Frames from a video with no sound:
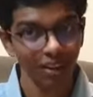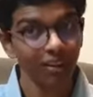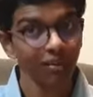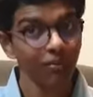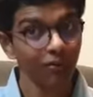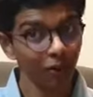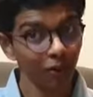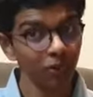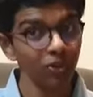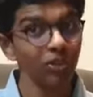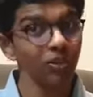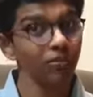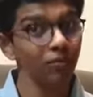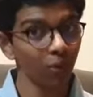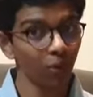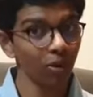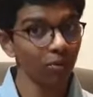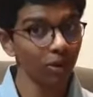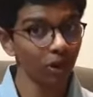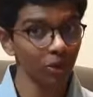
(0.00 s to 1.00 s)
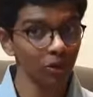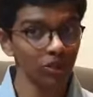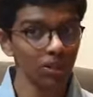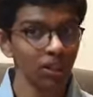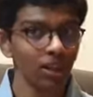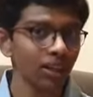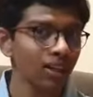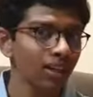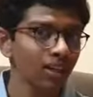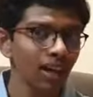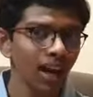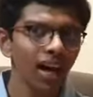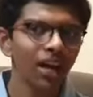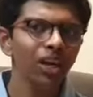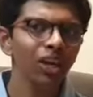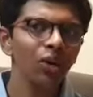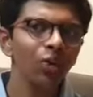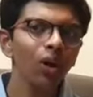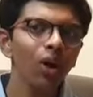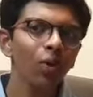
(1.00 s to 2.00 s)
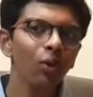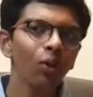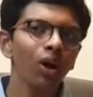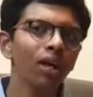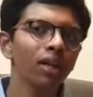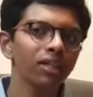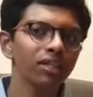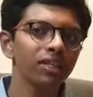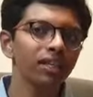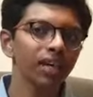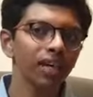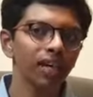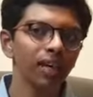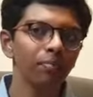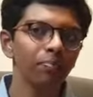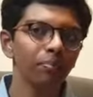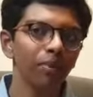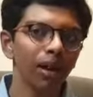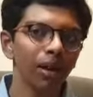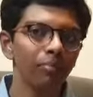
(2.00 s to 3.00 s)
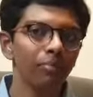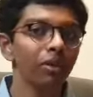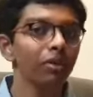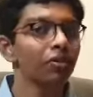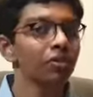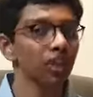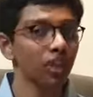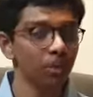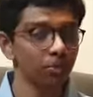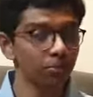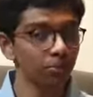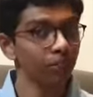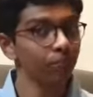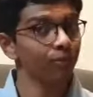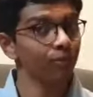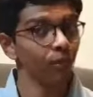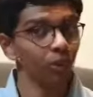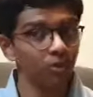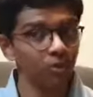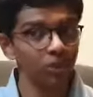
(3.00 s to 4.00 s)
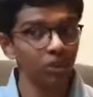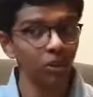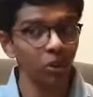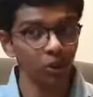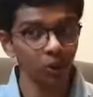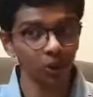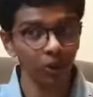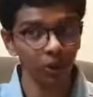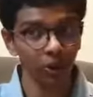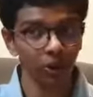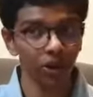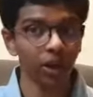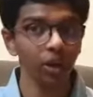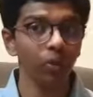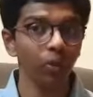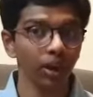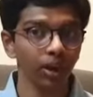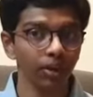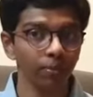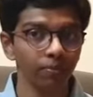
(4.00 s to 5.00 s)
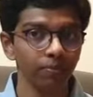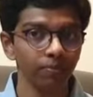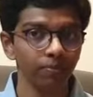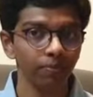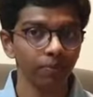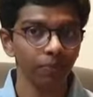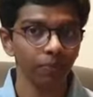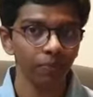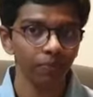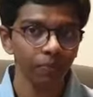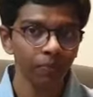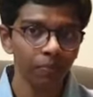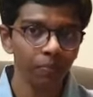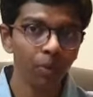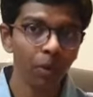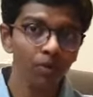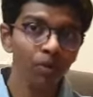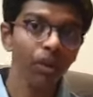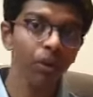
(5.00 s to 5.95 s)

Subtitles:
First and foremost, I knew I wanted to keep my music and performance career going. Moving